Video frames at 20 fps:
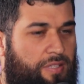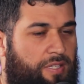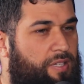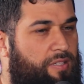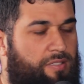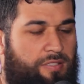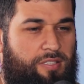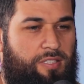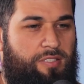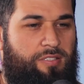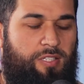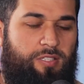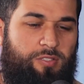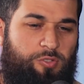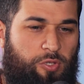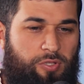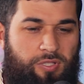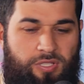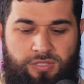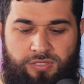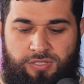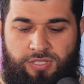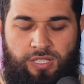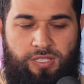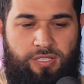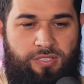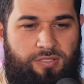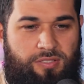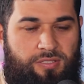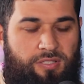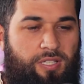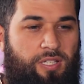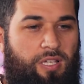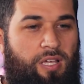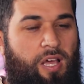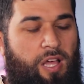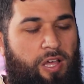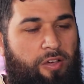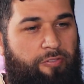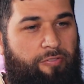Yes. So it says
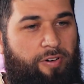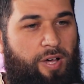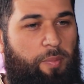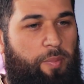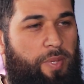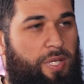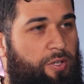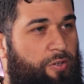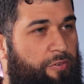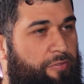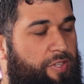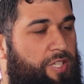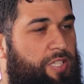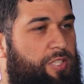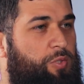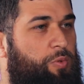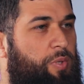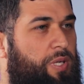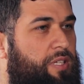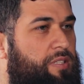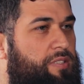the family of this one,